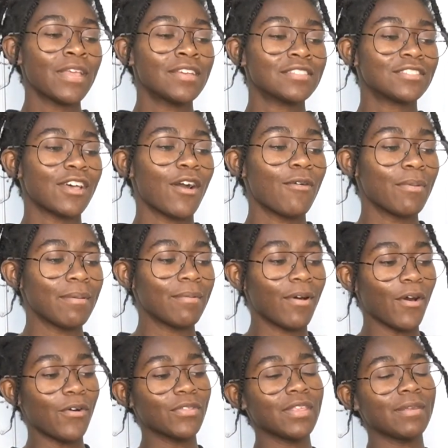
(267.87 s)
So we will
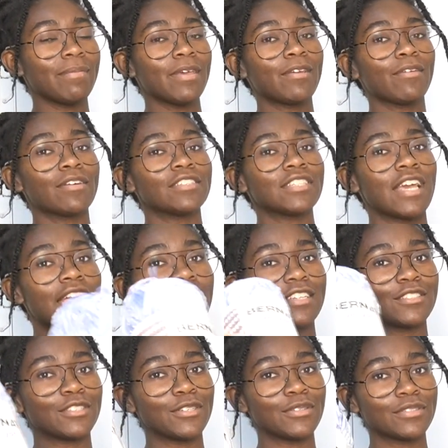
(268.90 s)
only be crocheting
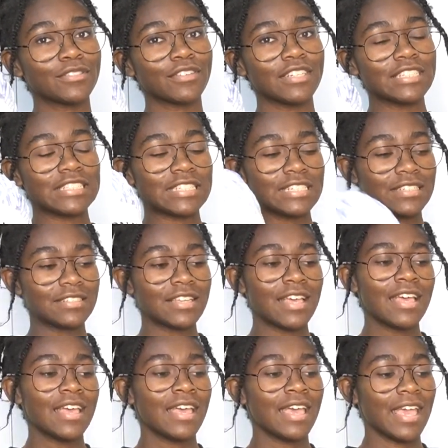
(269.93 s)
2 scrunchies
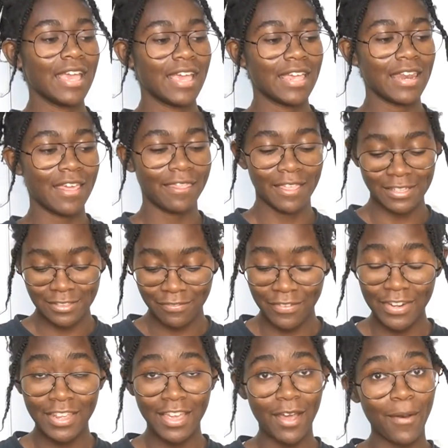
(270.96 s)
in this
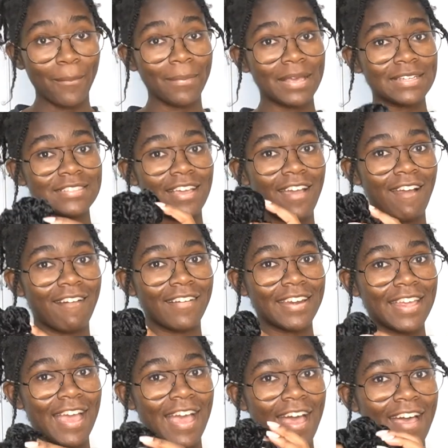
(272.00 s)
video because I
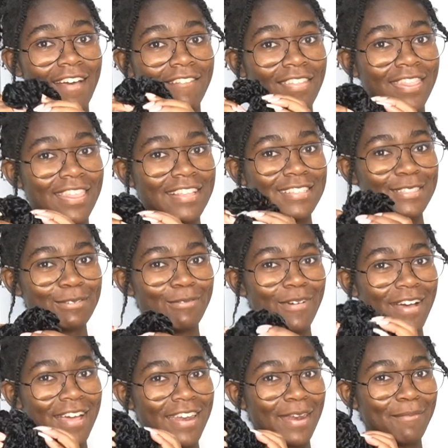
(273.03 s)
already have this
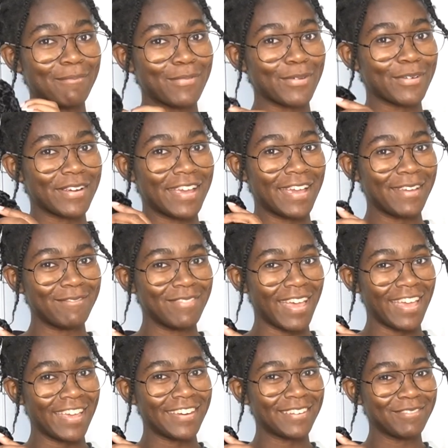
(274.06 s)
one
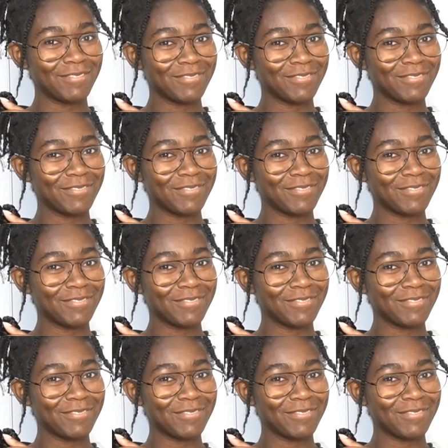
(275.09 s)
pre-made.